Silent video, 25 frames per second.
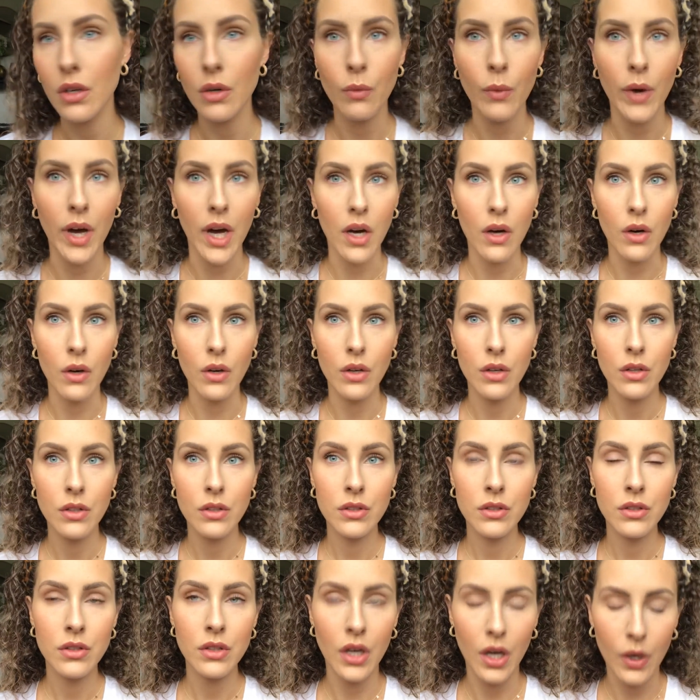Wow.
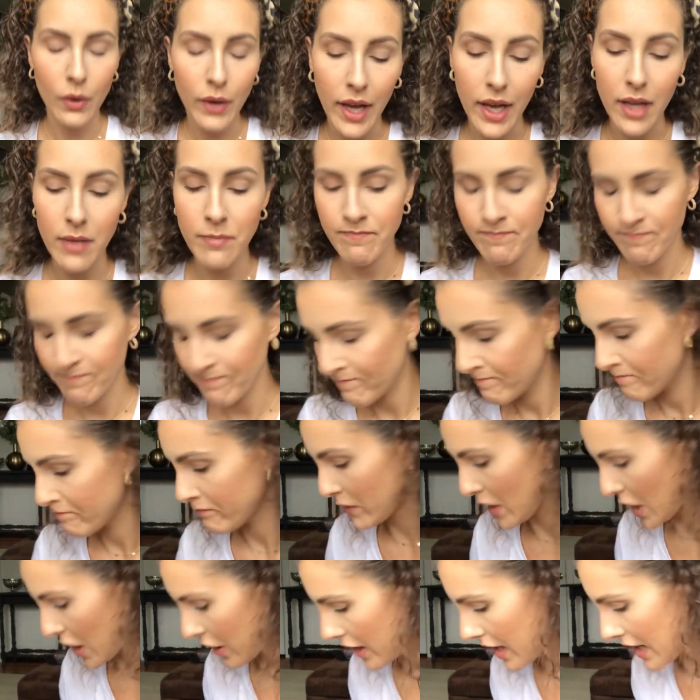Okay.
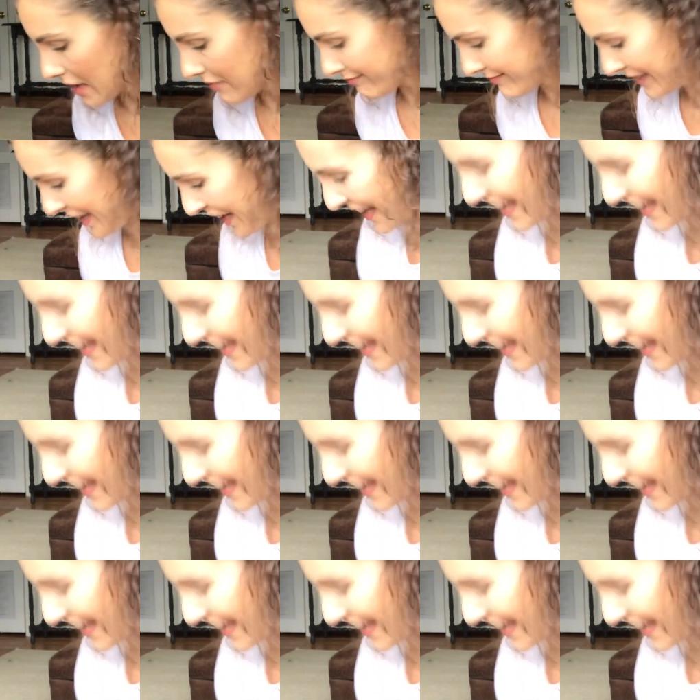All right.